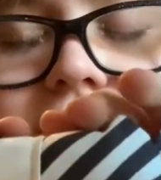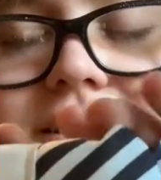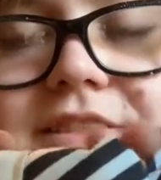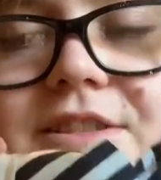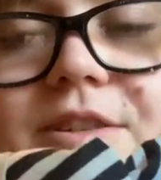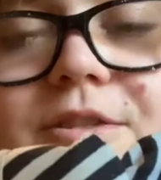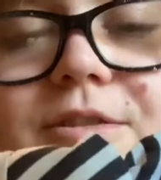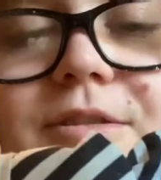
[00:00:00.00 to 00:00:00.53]

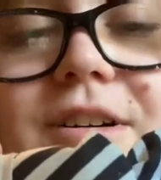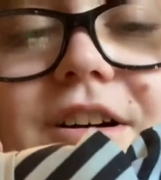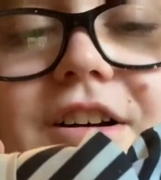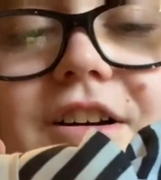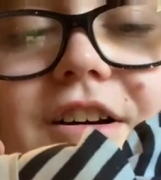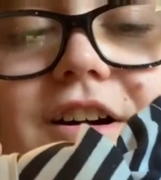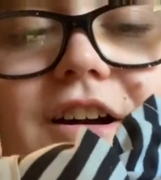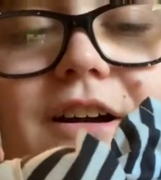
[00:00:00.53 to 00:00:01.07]
So
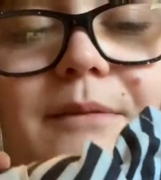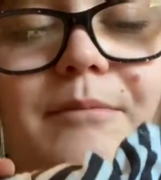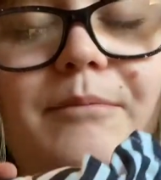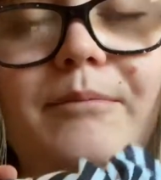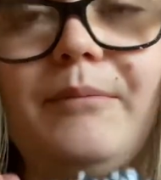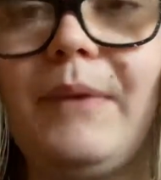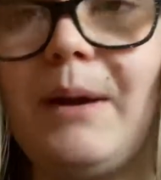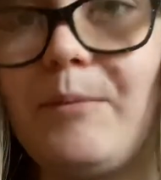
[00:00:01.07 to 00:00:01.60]

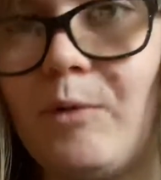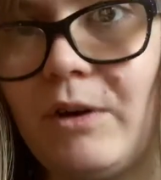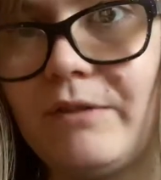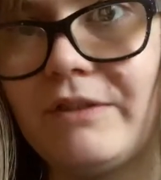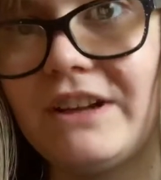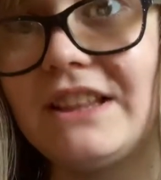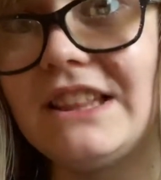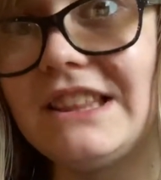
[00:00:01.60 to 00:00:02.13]
um, my
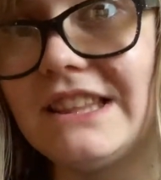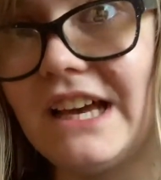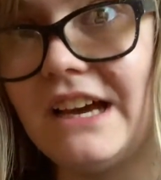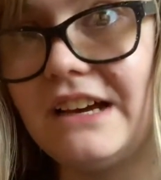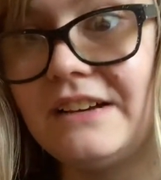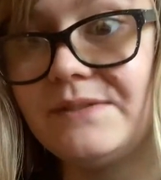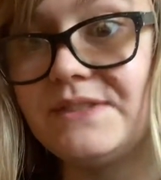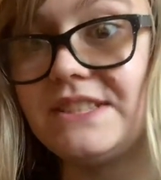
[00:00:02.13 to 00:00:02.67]
boyfriend
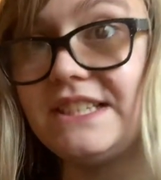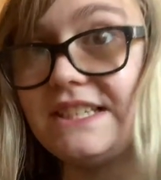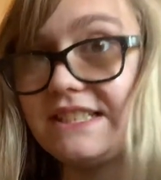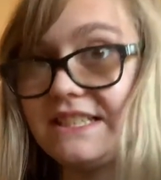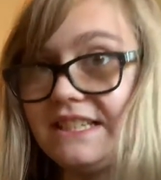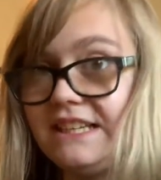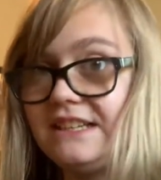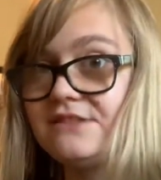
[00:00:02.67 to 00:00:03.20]
loves
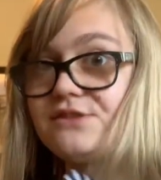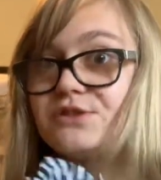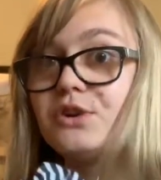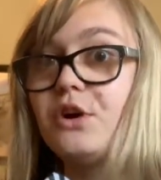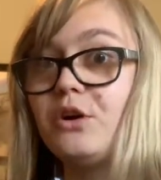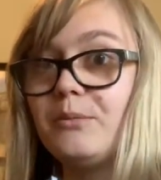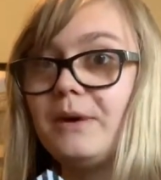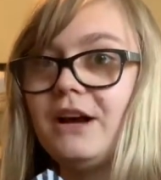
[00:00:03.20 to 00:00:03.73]
Disney
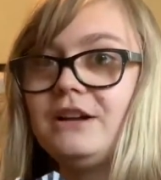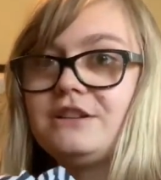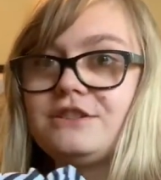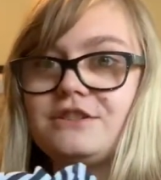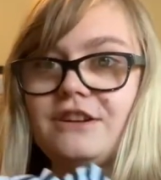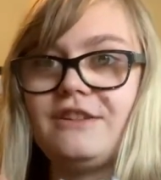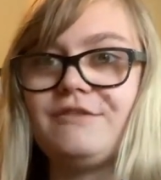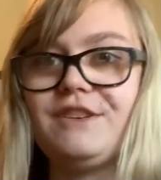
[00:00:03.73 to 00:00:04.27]
so much,
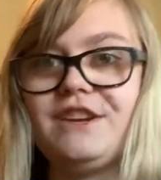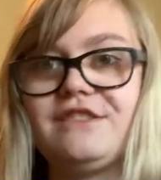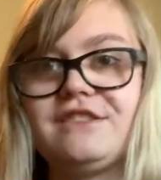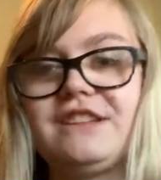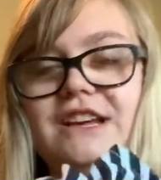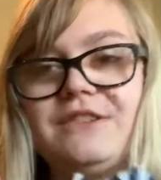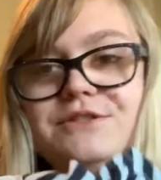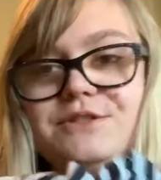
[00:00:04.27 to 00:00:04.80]
so I figured
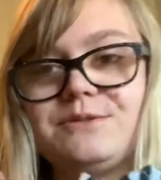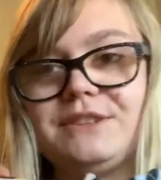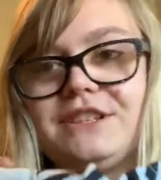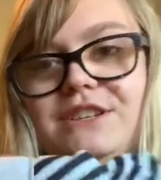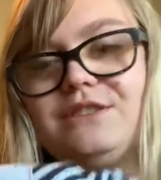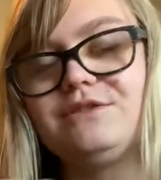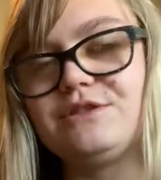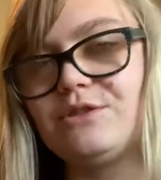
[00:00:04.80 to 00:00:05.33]
that, that was a really
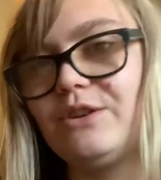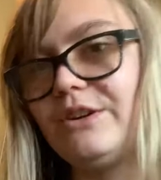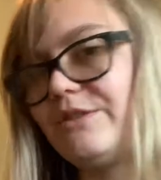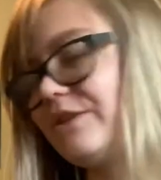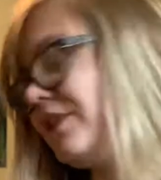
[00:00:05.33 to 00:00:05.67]
cute toy for